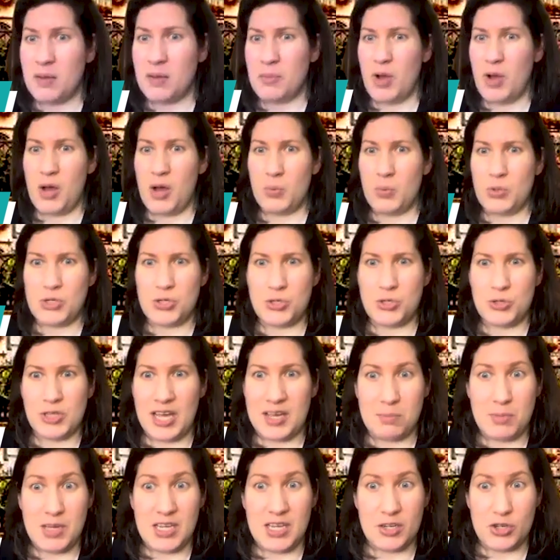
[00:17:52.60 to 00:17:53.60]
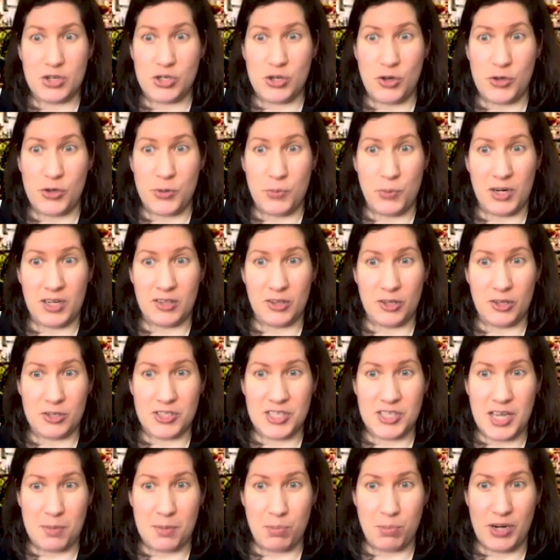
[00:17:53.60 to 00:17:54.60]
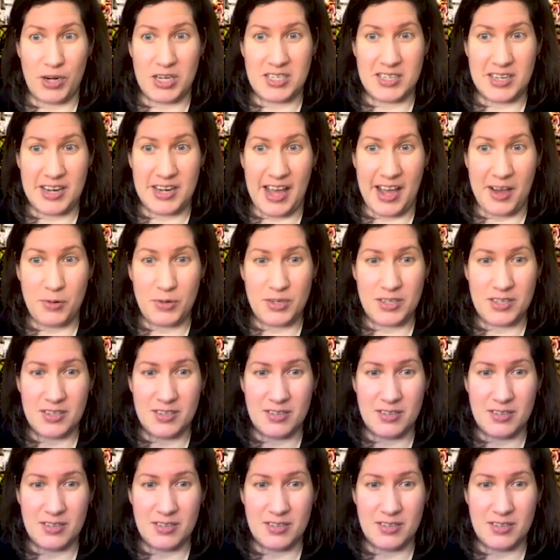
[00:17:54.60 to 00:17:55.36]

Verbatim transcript: Uh, would you like me to show you what it looks like printed out?